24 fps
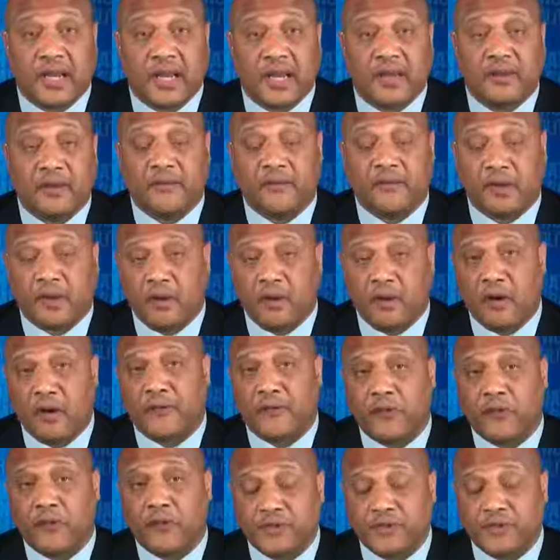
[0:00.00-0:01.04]
cuts for law
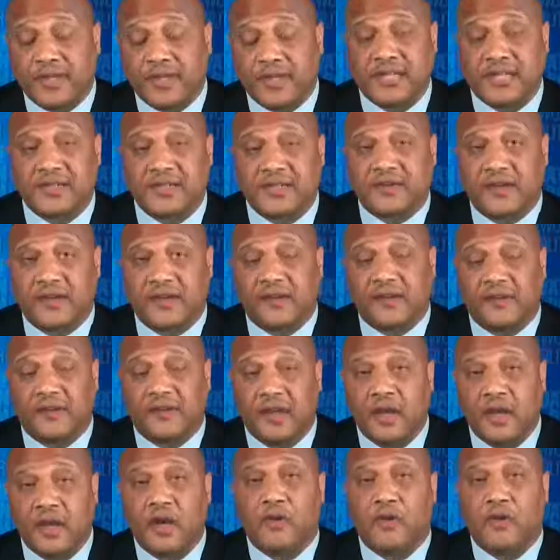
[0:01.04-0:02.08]
enforcement agencies,
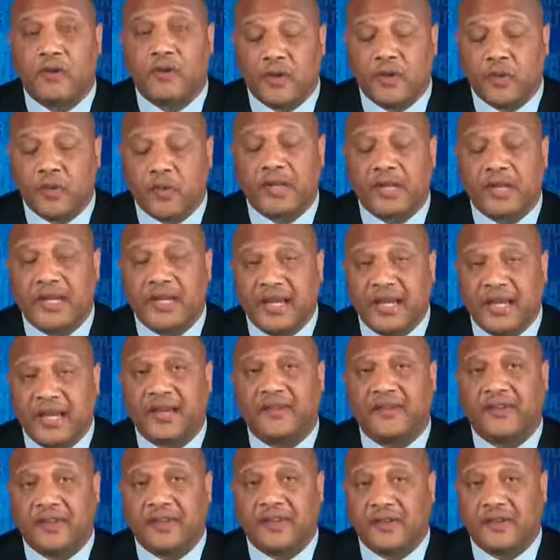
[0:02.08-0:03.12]
we really
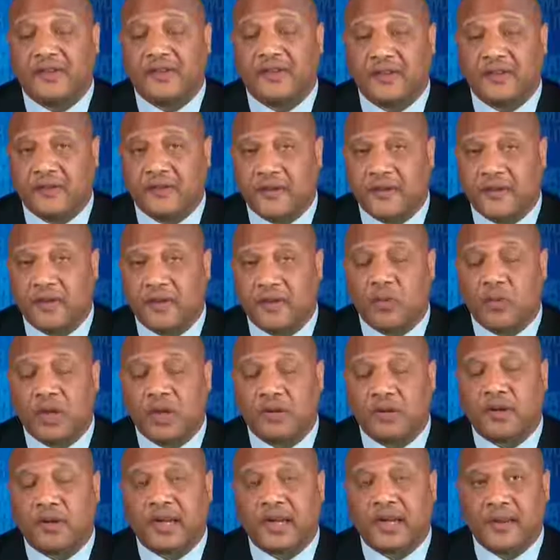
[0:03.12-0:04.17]
need citizens of
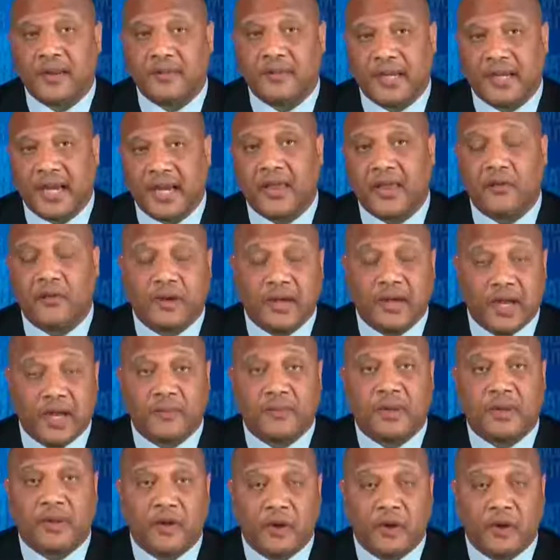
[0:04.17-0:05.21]
goodwill to come together and
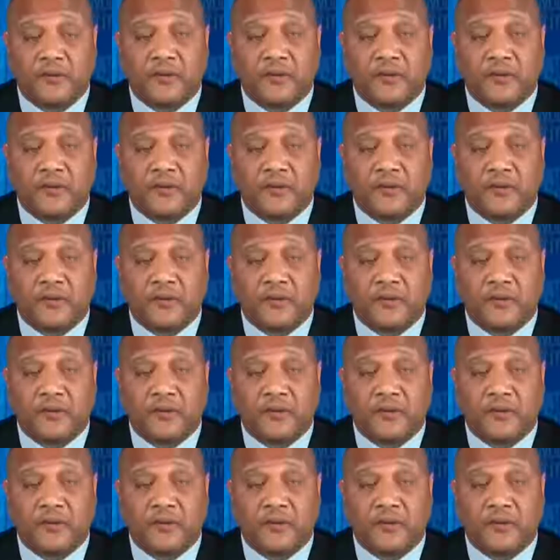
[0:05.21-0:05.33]
help law